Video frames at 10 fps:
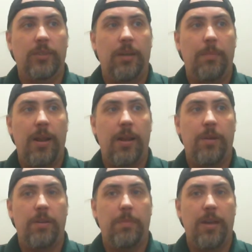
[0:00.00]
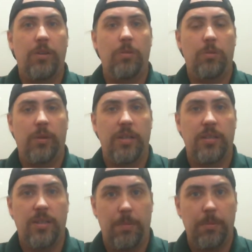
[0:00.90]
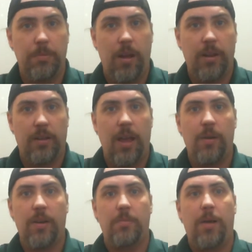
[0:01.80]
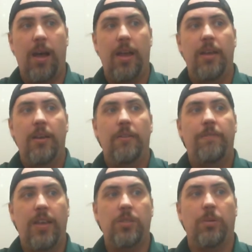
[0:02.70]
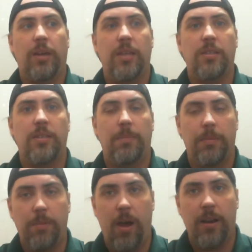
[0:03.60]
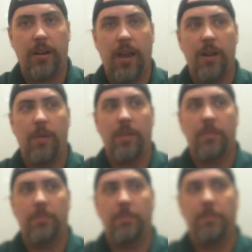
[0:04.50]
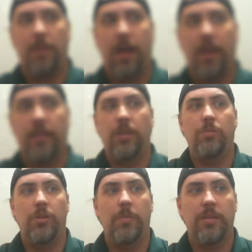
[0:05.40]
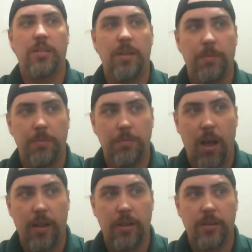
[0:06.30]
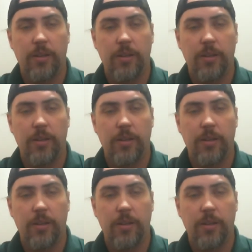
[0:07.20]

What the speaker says: But I don't have to buy Google as a separate product. I don't have to buy Facebook as a separate product. I don't have to buy YouTube as a separate product.